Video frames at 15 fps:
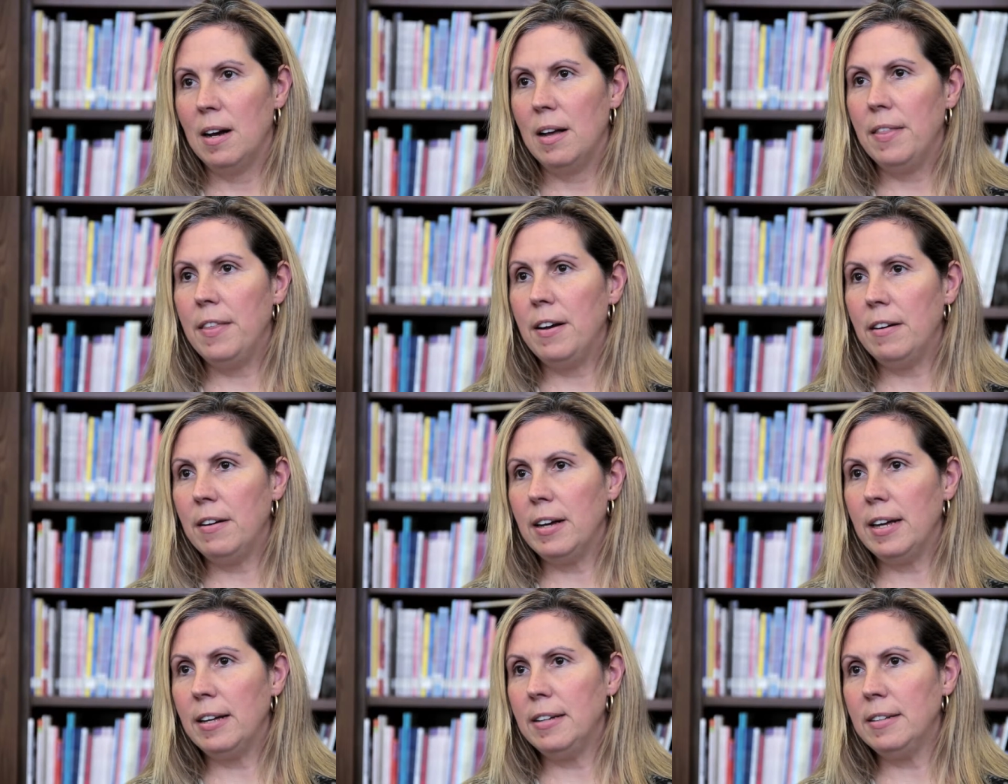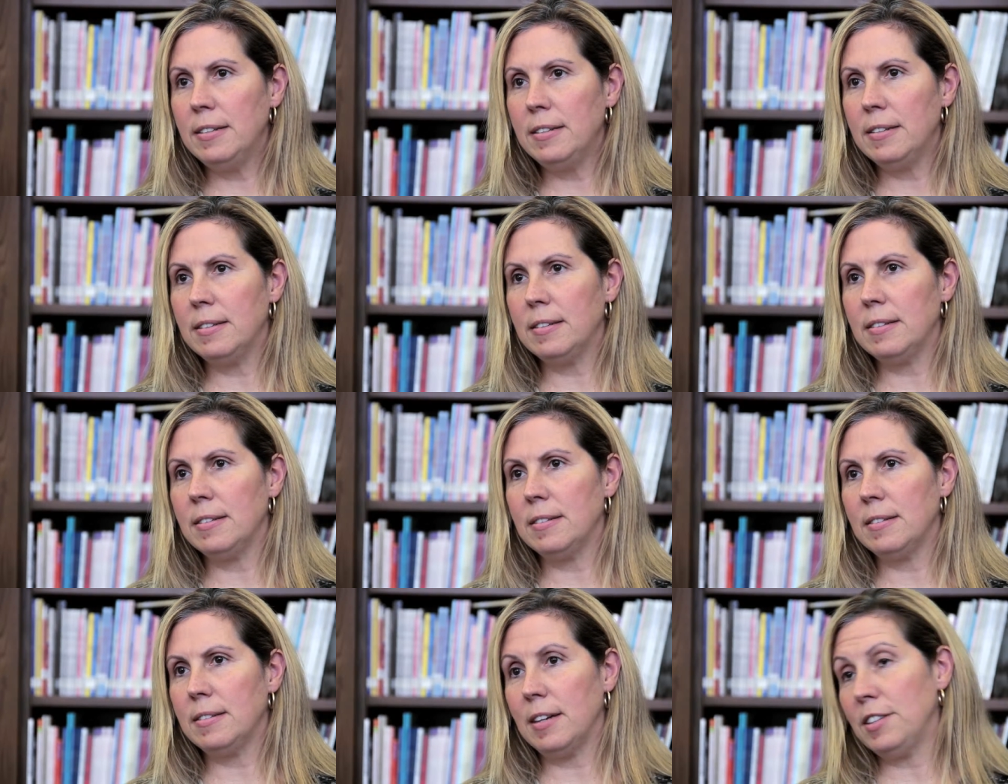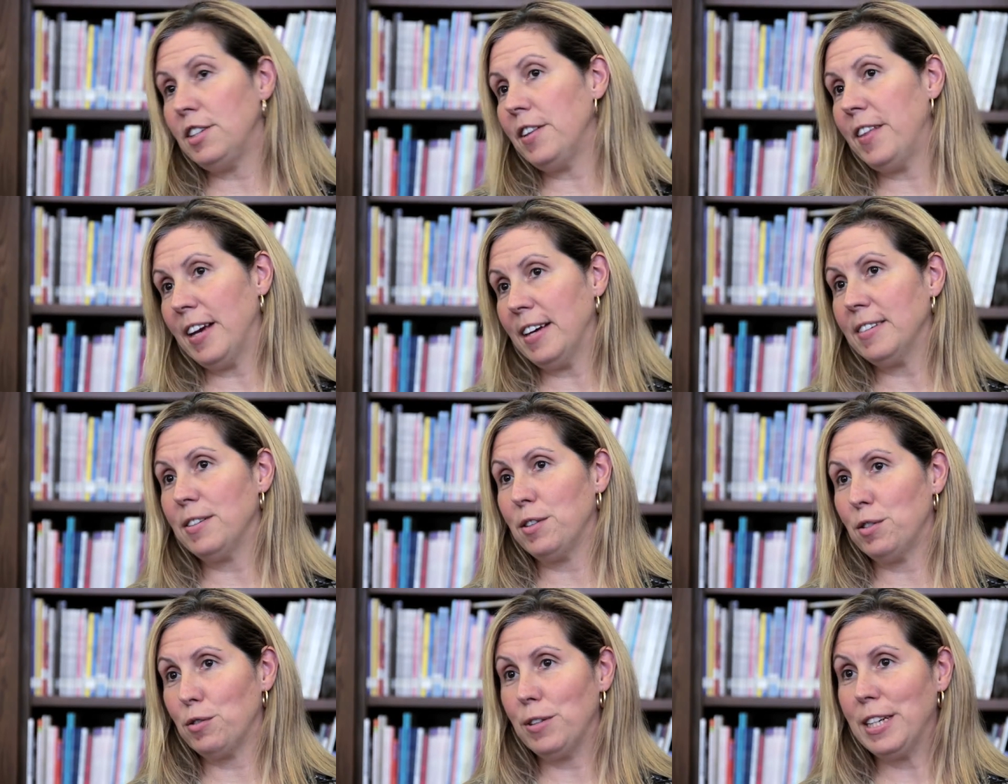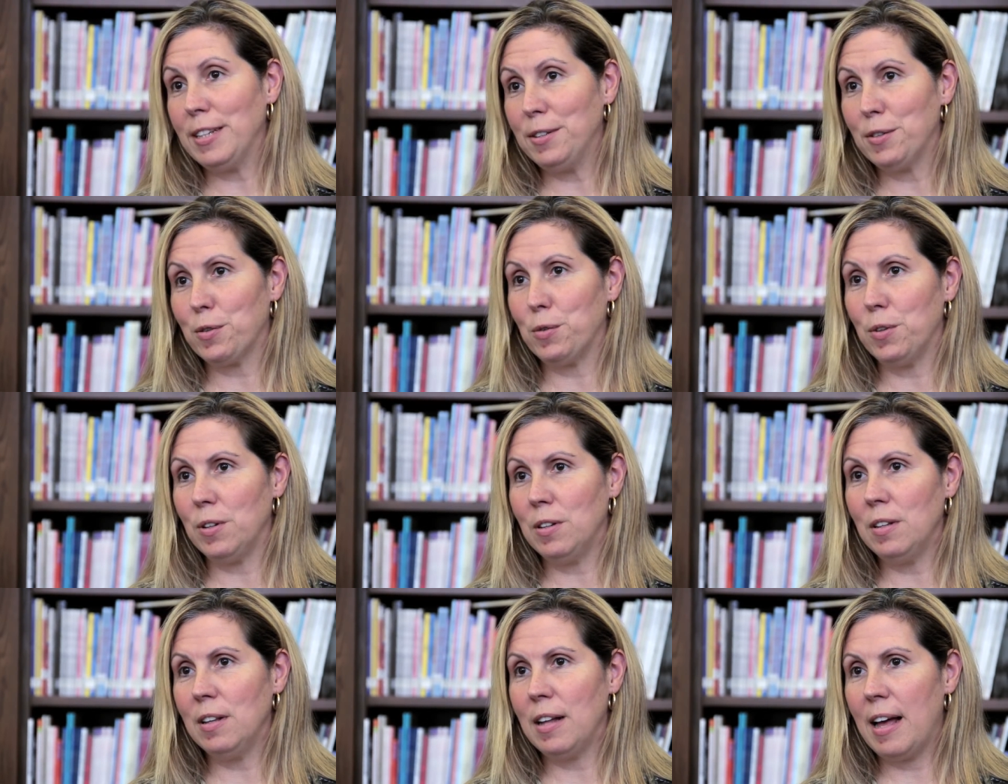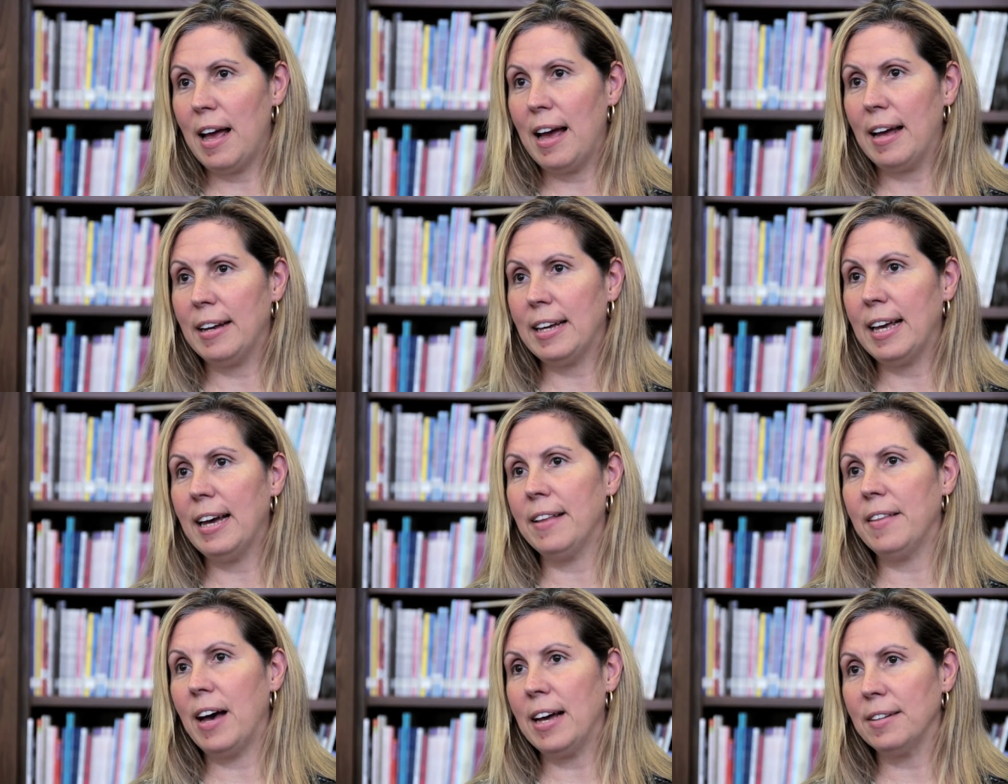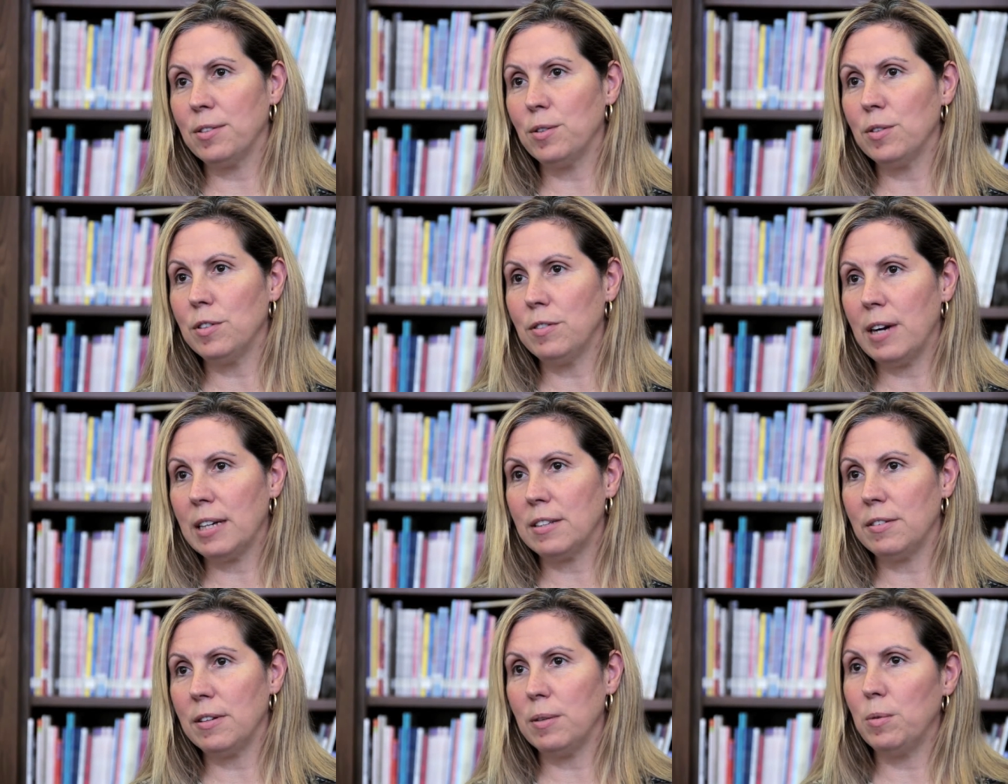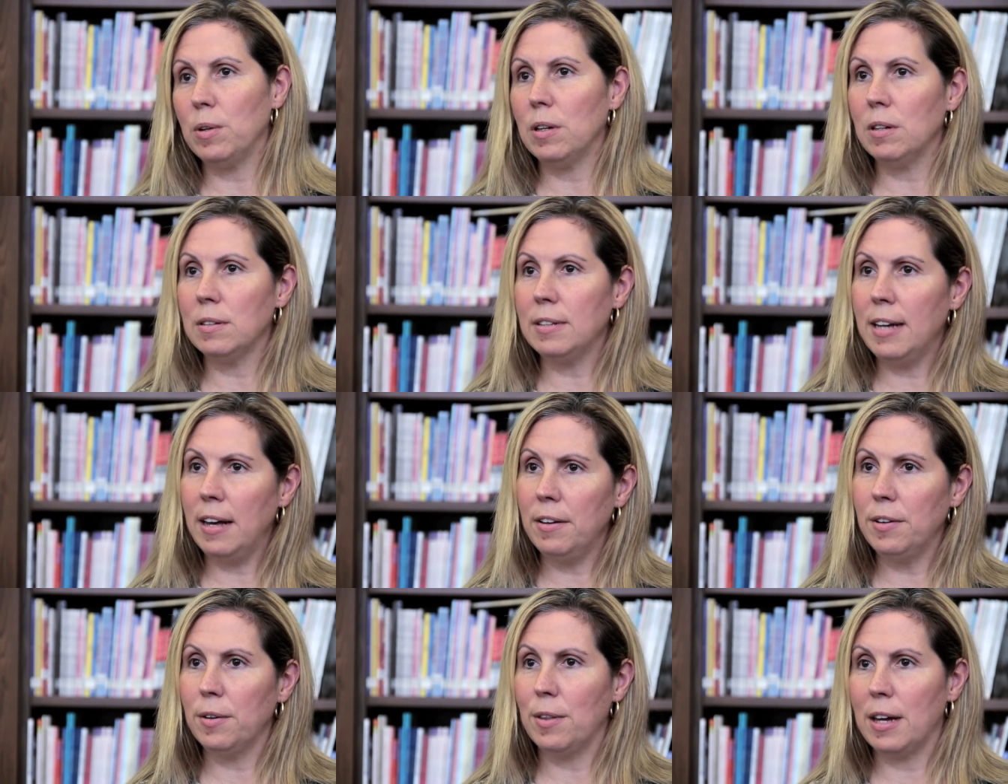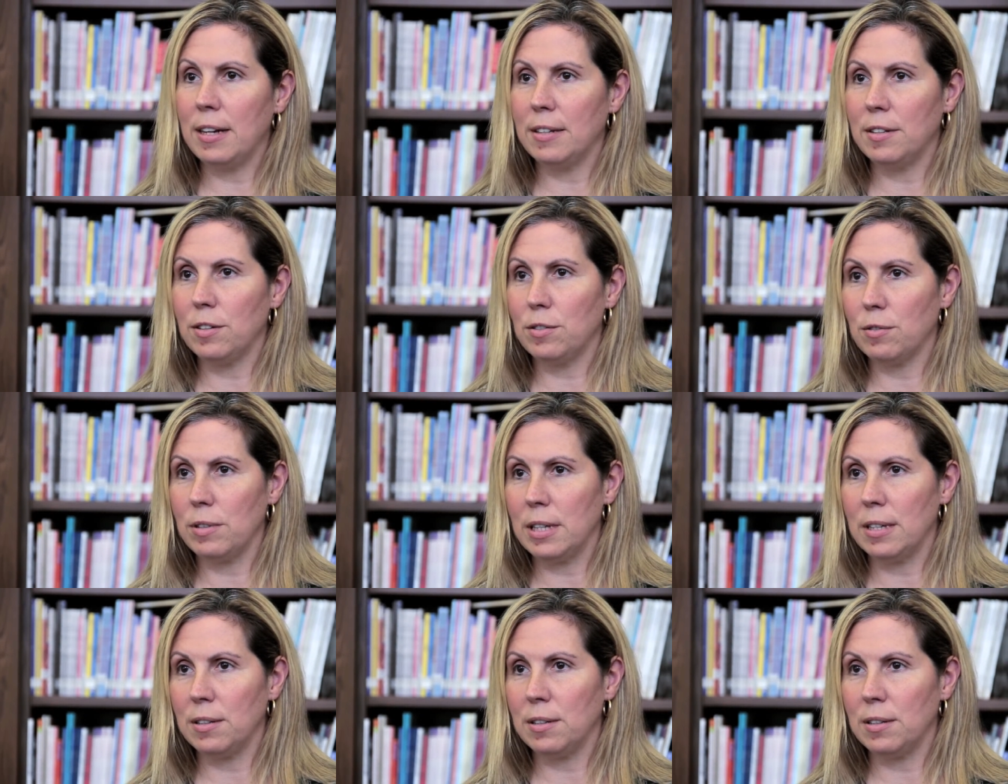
There is such a thing as a screen school, and again, the high school directory will tell you that it's a screen